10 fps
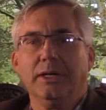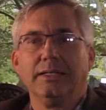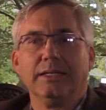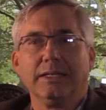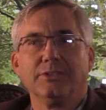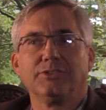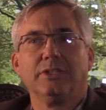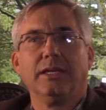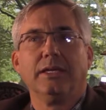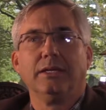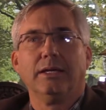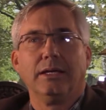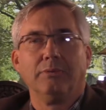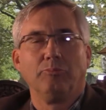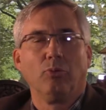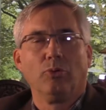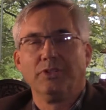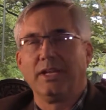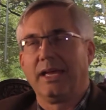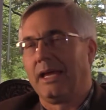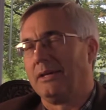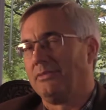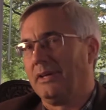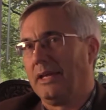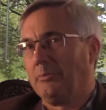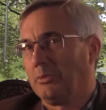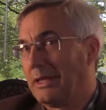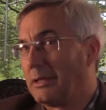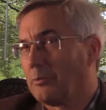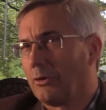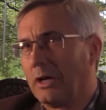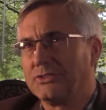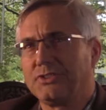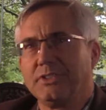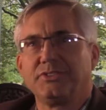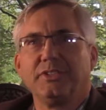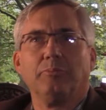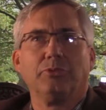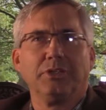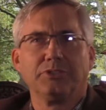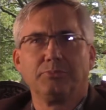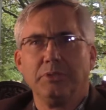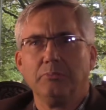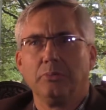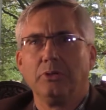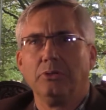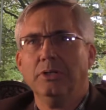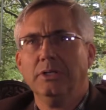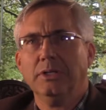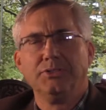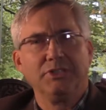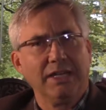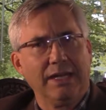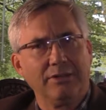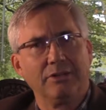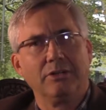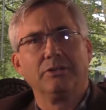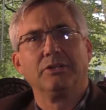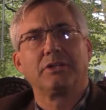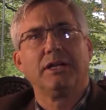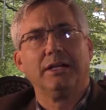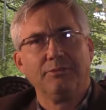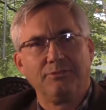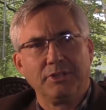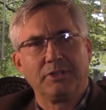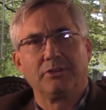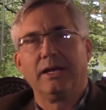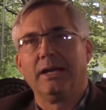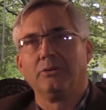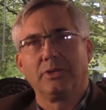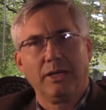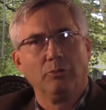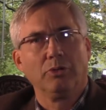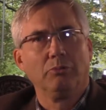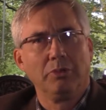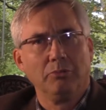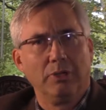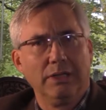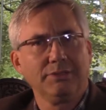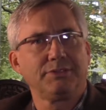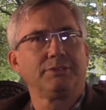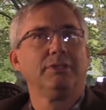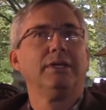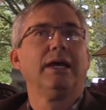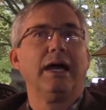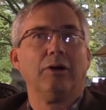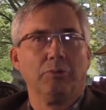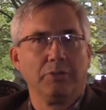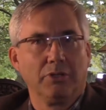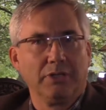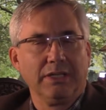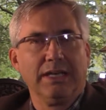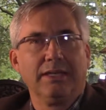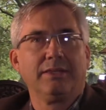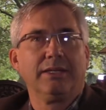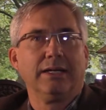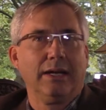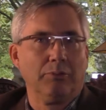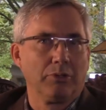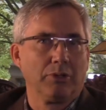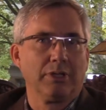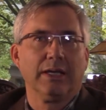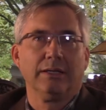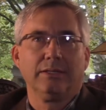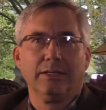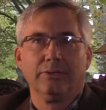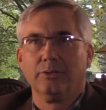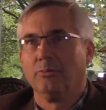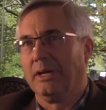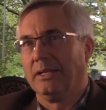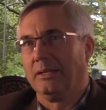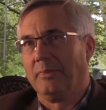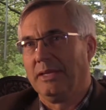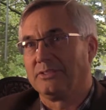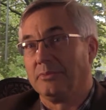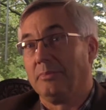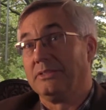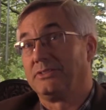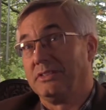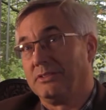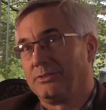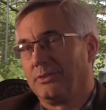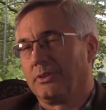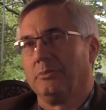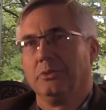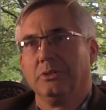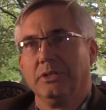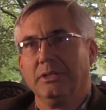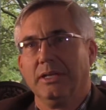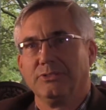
I think it's a, uh, important to have a planning process that brings people together to kind of figure out, okay, what do we want? How are we going to get there? How are we going to get there in a way that makes the best sense for the community?